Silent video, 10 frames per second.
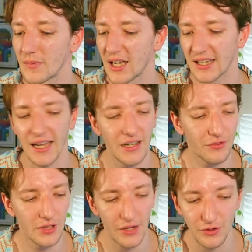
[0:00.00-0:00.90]
Again,
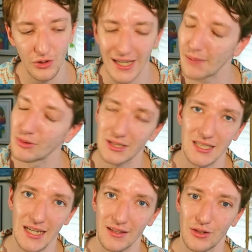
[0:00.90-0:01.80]
if you're able to
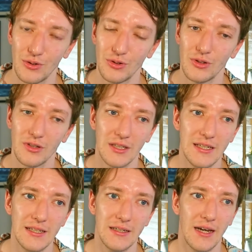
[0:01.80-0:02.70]
sit through
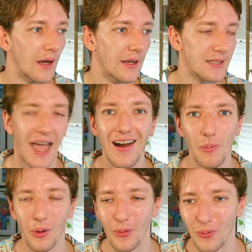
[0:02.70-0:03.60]
the
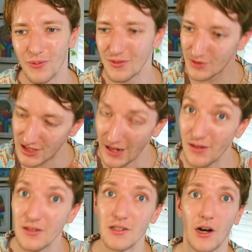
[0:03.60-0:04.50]
terrible
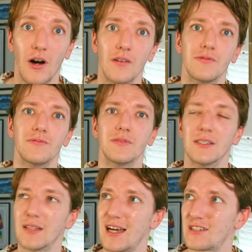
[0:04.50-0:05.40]
sound of
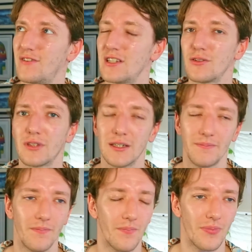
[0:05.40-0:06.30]
the last video, the
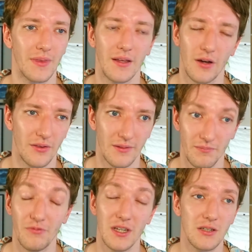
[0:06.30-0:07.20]

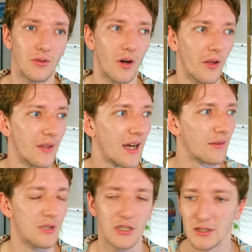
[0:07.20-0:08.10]
video on that,
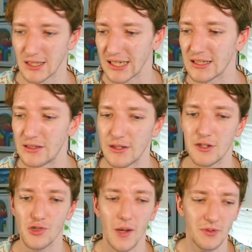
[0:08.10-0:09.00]
which is linked in the
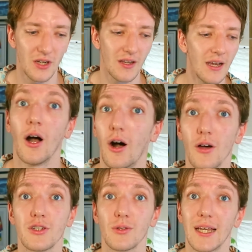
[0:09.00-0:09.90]
description.
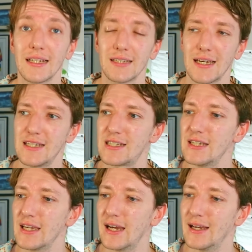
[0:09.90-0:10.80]
Also linked is
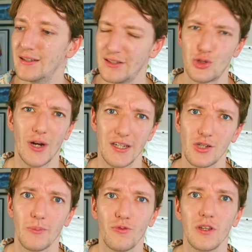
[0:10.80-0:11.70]
the
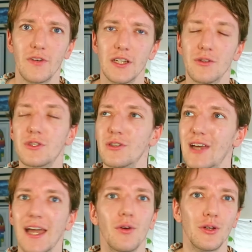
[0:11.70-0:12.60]
transcript for the video, so
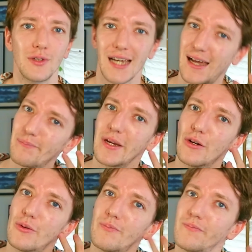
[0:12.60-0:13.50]
that anyone who can't
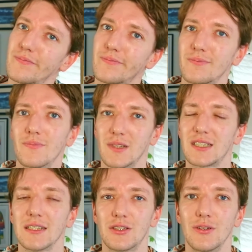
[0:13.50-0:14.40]
bear
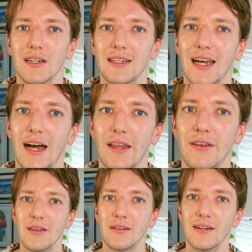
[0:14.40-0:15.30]
listening to it
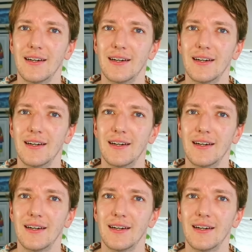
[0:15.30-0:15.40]
can